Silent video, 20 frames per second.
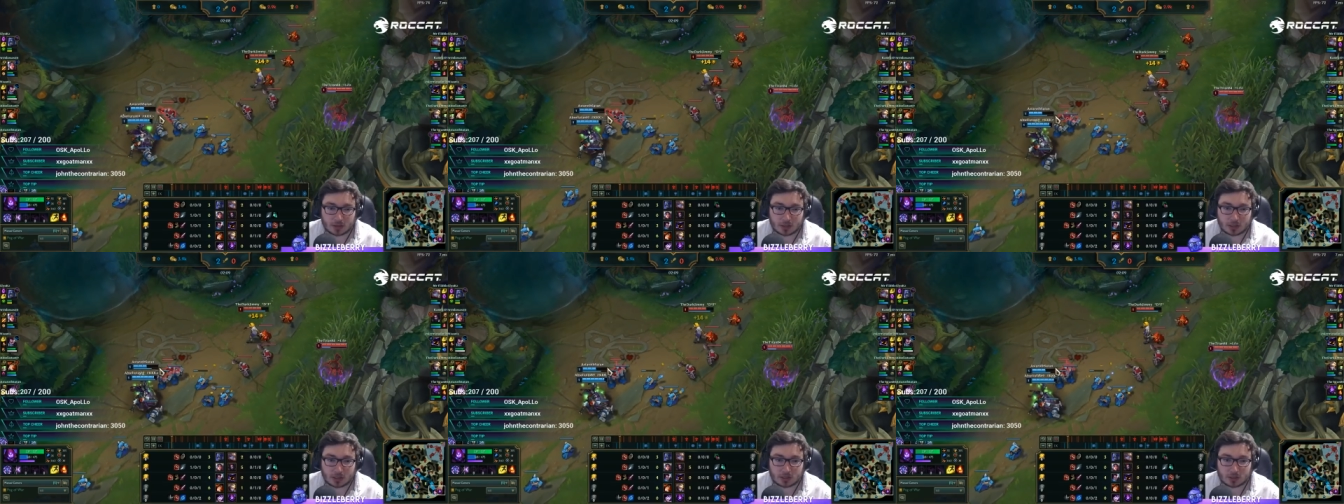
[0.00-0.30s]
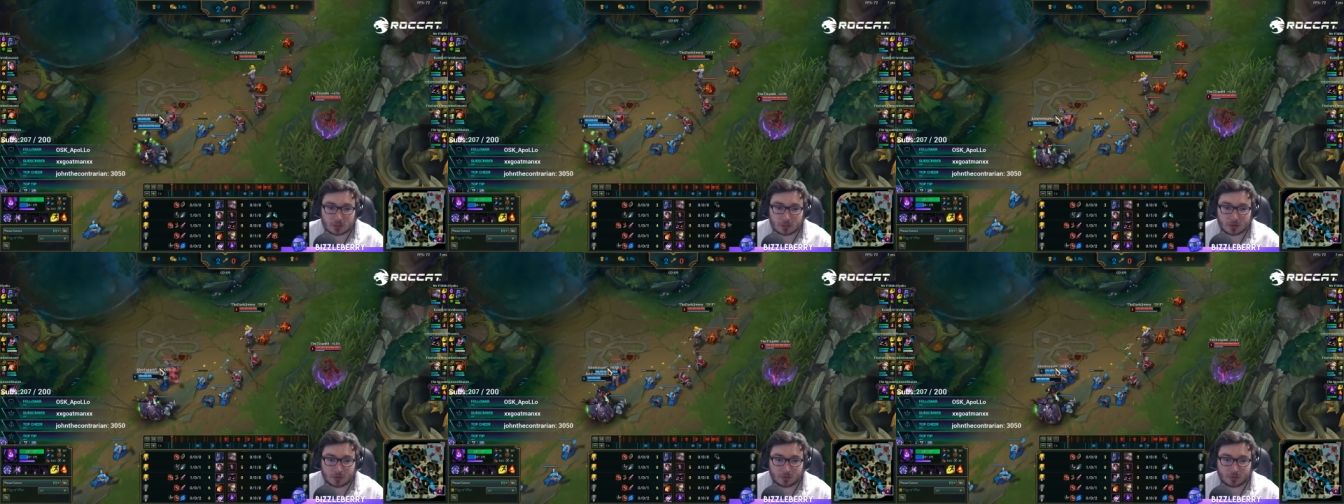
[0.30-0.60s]
you need
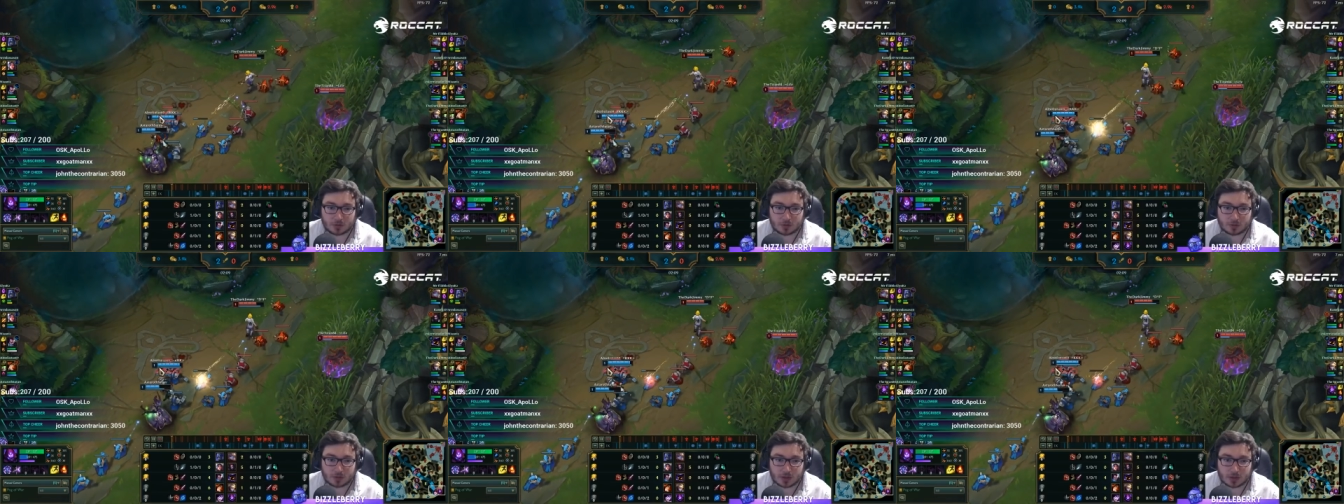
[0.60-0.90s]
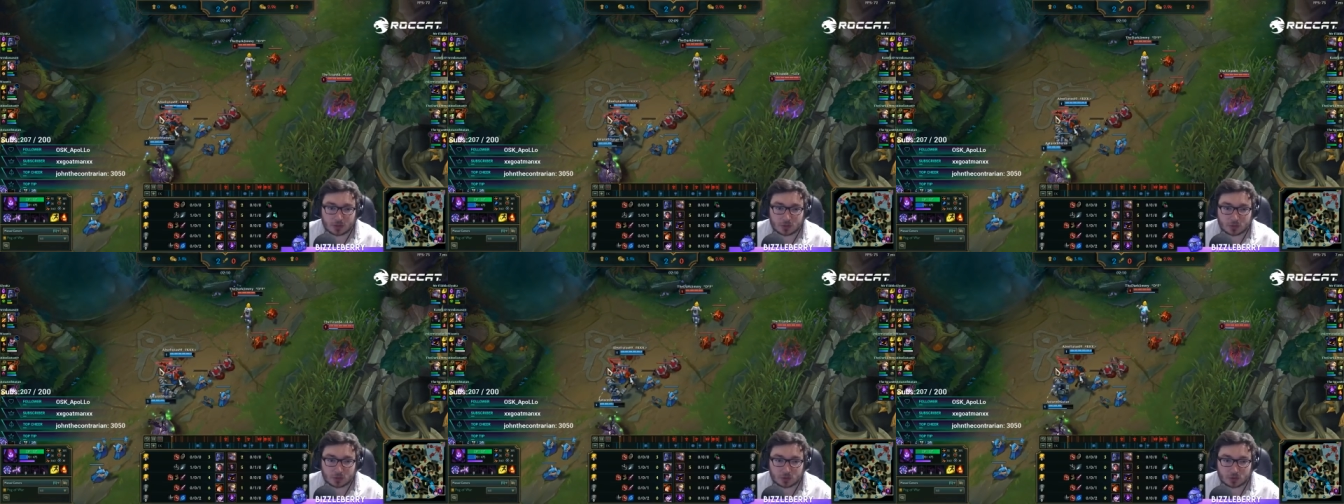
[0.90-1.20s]
to be in front of the
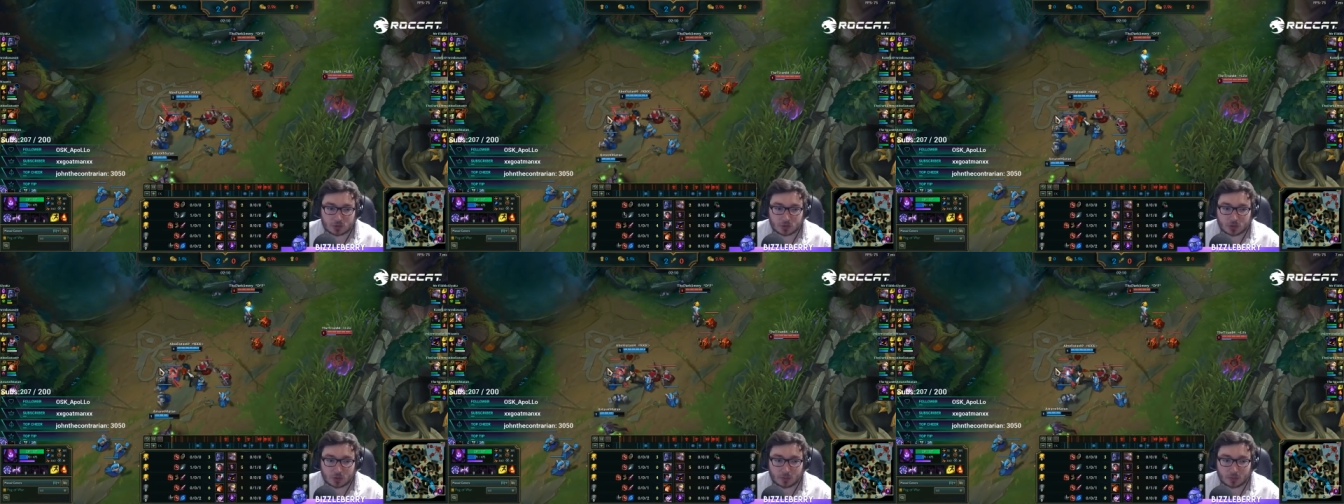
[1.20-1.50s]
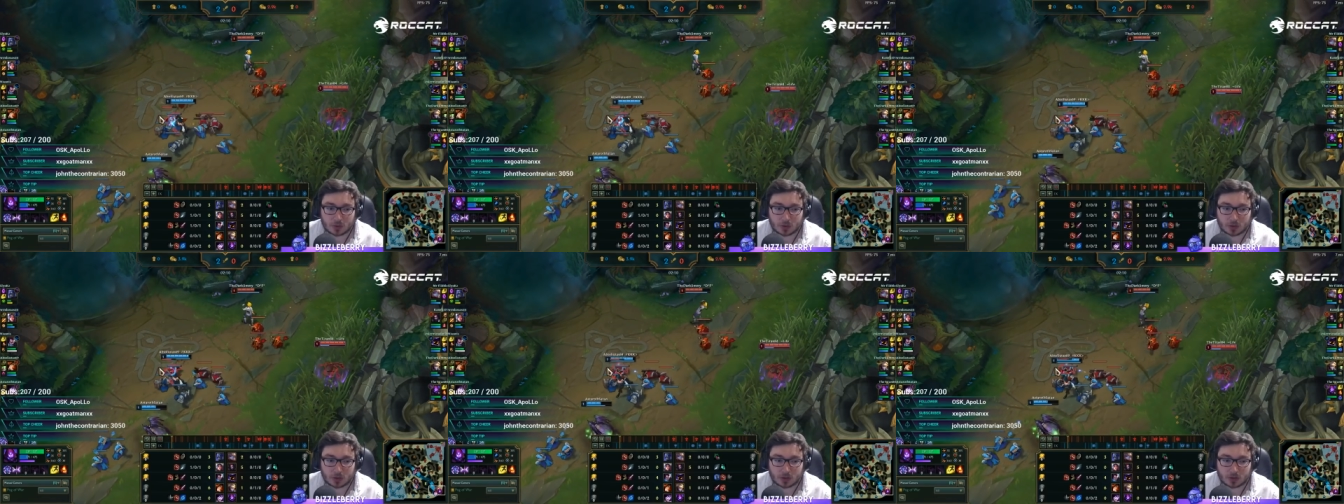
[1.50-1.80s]
Ezreal to try and
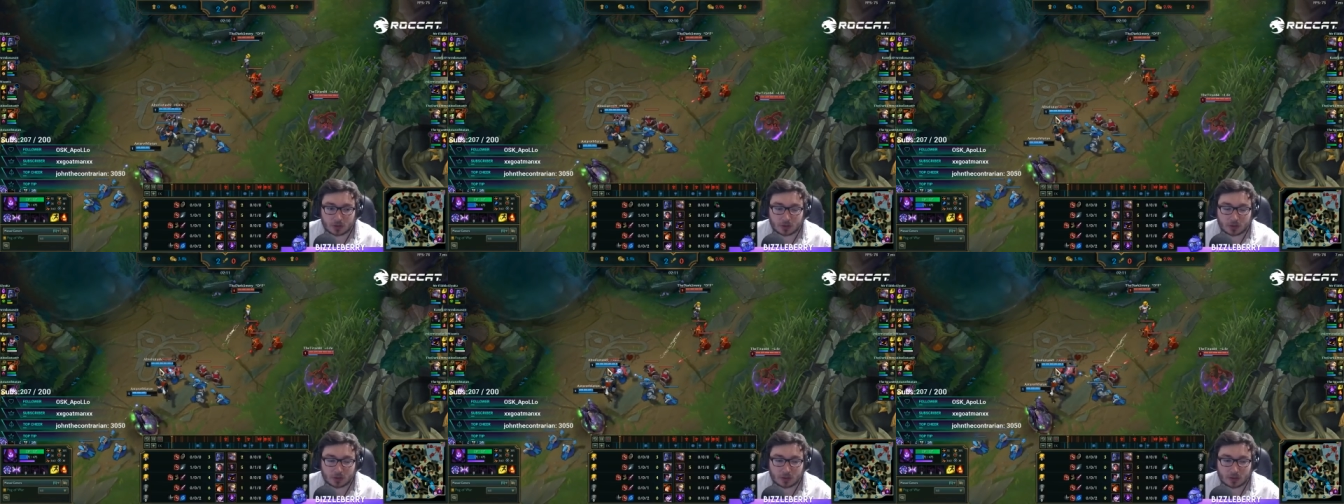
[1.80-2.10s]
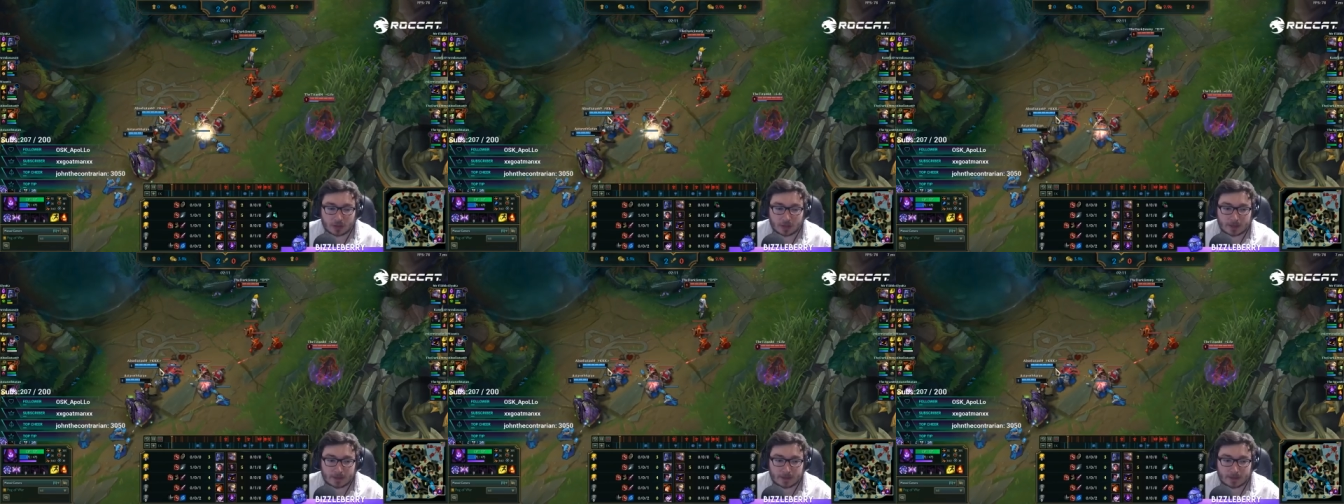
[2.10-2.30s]
block it.